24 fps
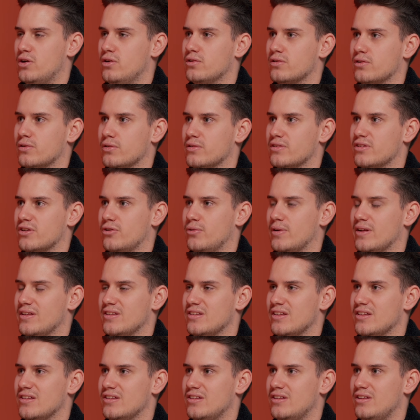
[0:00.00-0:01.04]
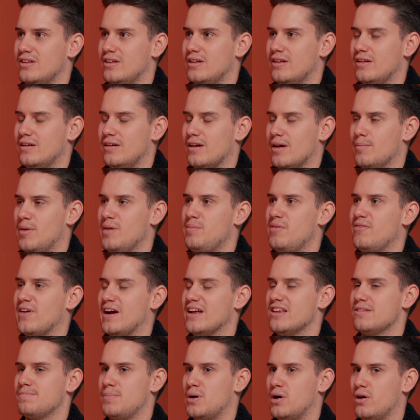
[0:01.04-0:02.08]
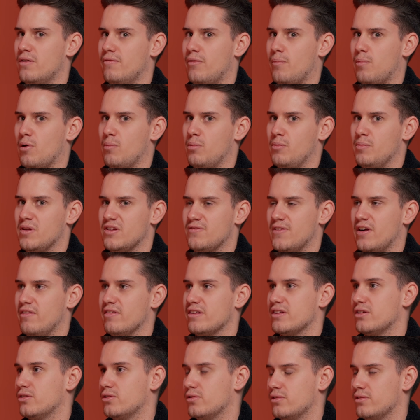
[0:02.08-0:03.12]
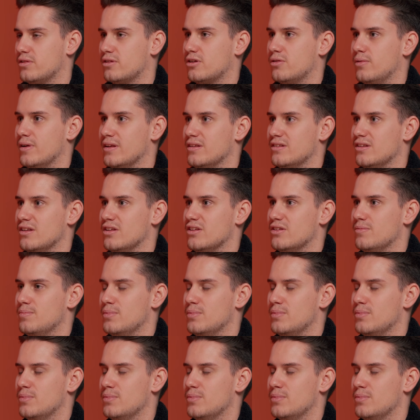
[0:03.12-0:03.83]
aren't consequences. Maybe that is part of the problem, is there isn't consequences.